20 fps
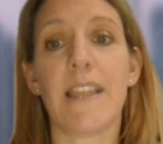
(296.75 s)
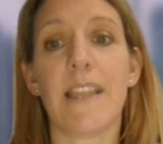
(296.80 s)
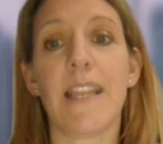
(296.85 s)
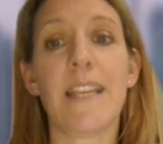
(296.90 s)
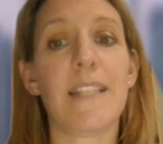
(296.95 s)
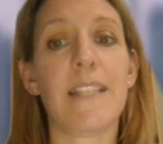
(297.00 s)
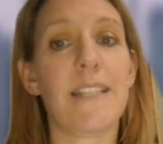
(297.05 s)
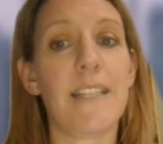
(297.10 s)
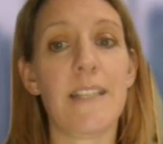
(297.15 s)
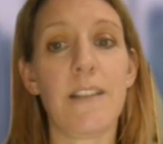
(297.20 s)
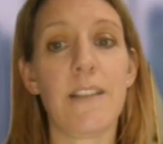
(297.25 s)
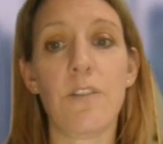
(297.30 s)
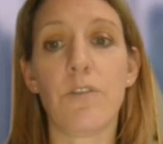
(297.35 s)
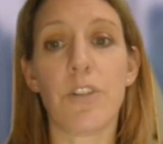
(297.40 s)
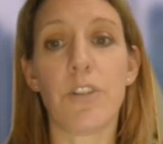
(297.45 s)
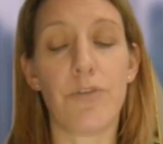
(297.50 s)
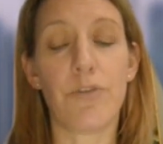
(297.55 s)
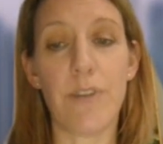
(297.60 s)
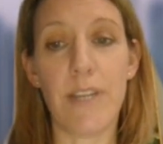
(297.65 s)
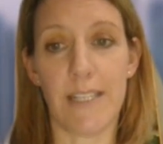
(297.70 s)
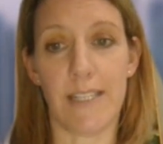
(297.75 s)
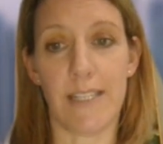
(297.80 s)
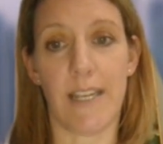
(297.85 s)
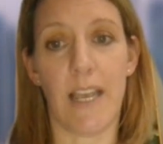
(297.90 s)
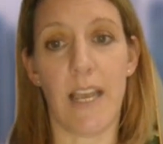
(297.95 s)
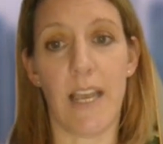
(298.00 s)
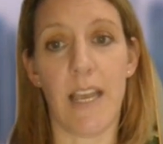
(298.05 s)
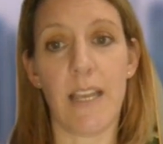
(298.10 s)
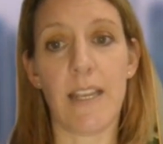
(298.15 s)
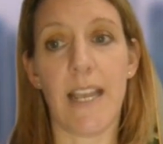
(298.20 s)
they did not treat
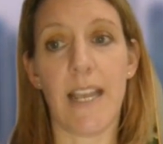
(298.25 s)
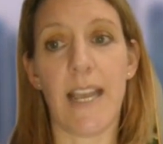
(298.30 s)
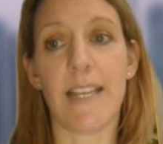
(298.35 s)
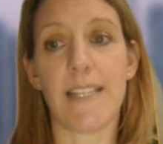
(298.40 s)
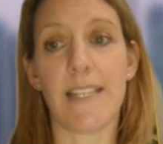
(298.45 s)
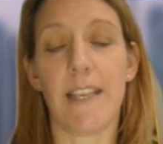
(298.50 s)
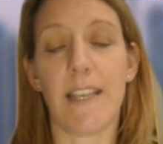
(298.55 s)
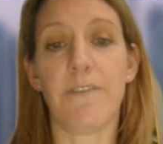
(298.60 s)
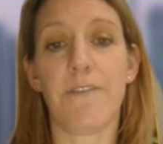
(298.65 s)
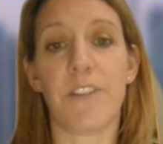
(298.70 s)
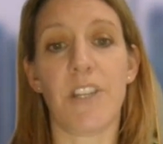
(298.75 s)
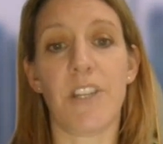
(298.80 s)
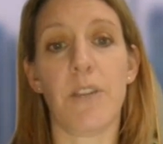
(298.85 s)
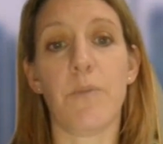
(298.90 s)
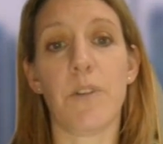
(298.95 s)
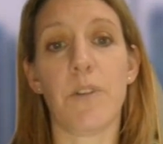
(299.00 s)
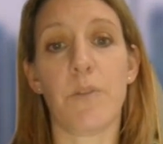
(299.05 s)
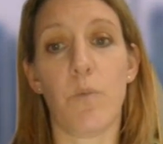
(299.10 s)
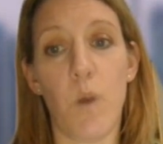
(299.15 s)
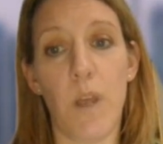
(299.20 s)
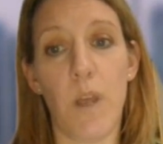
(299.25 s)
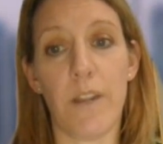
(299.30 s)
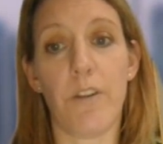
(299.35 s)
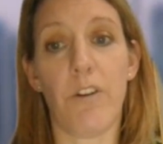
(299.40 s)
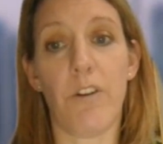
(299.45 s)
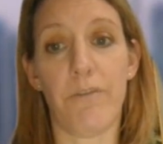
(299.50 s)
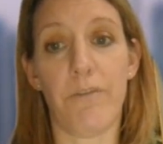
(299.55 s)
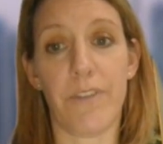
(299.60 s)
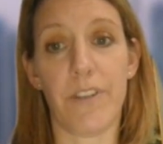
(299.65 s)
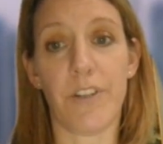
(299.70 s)
her as if she was one
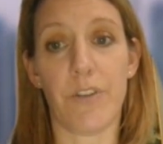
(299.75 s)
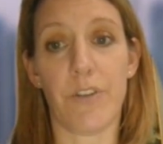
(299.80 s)
of the